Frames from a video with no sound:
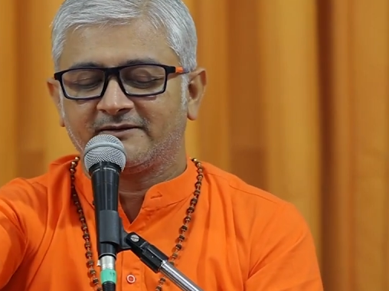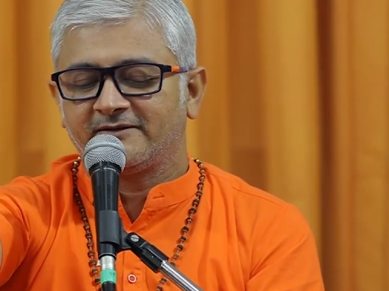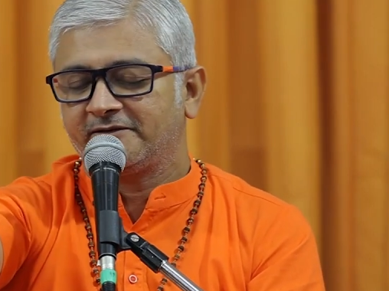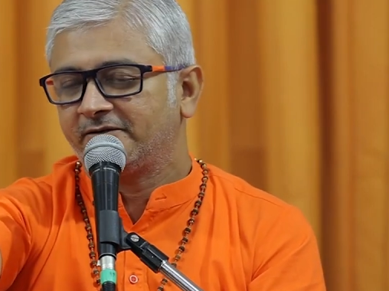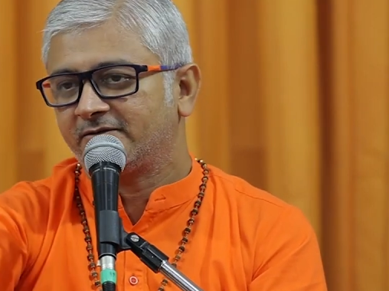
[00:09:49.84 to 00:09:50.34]

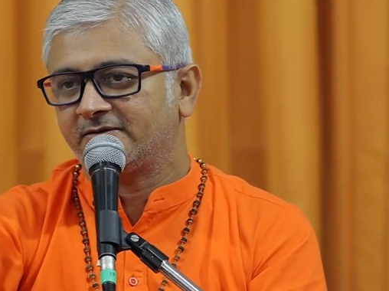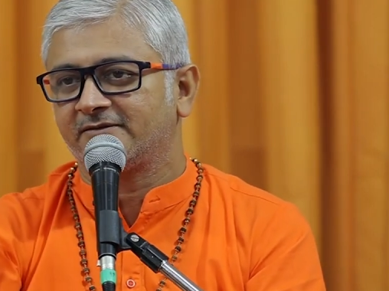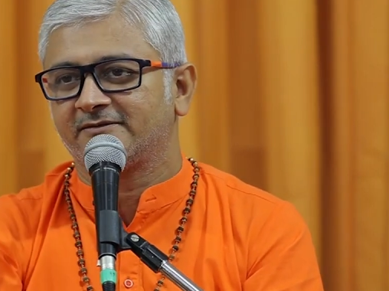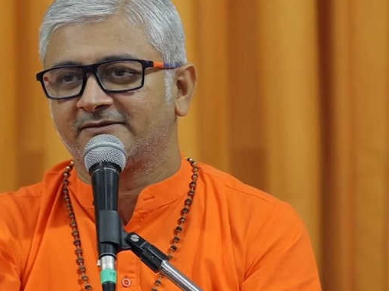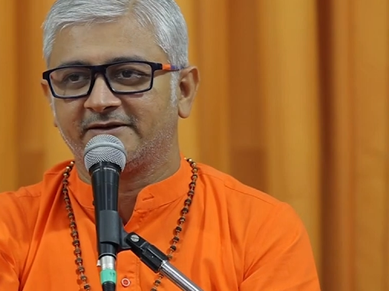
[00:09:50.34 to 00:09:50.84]
Here,
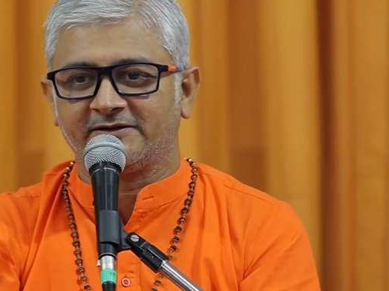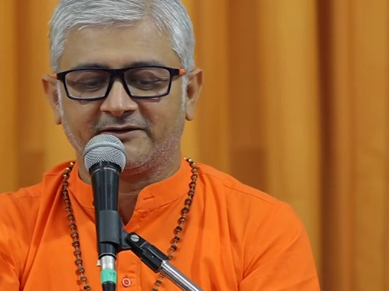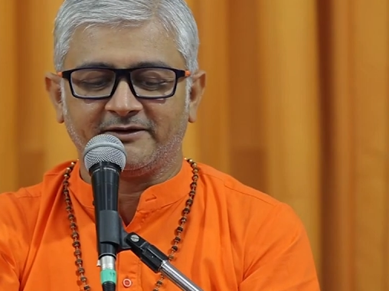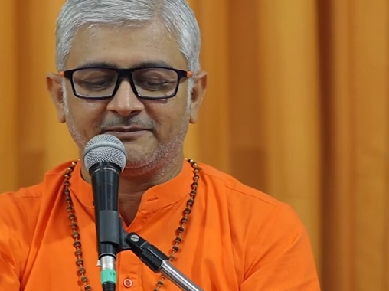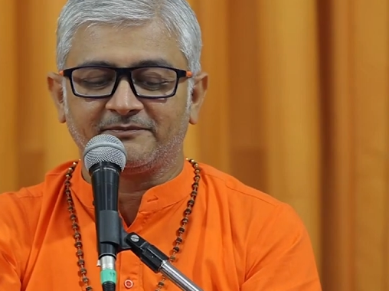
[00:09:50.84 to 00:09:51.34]
this
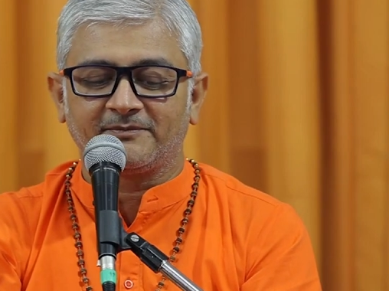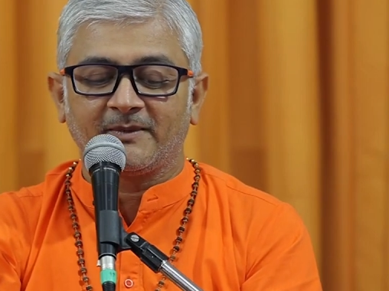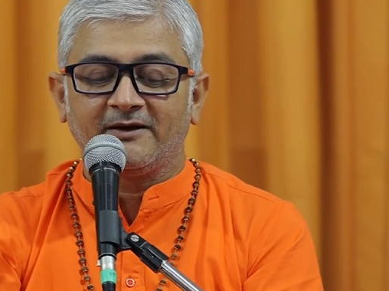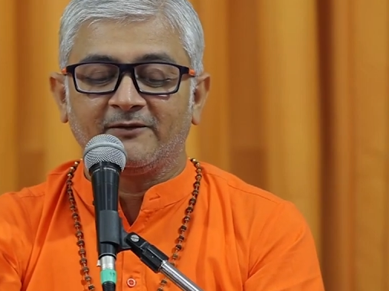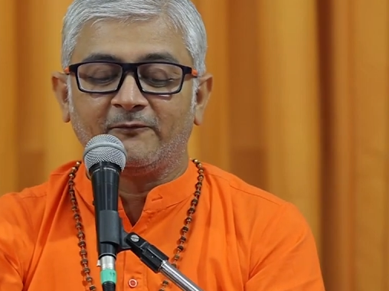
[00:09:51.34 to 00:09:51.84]
team.
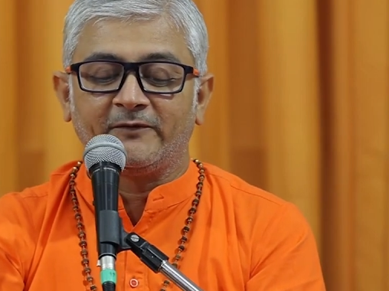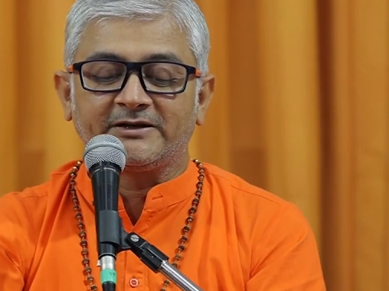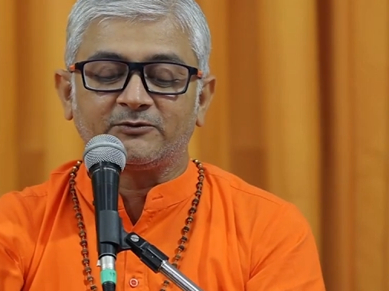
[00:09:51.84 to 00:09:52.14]
Which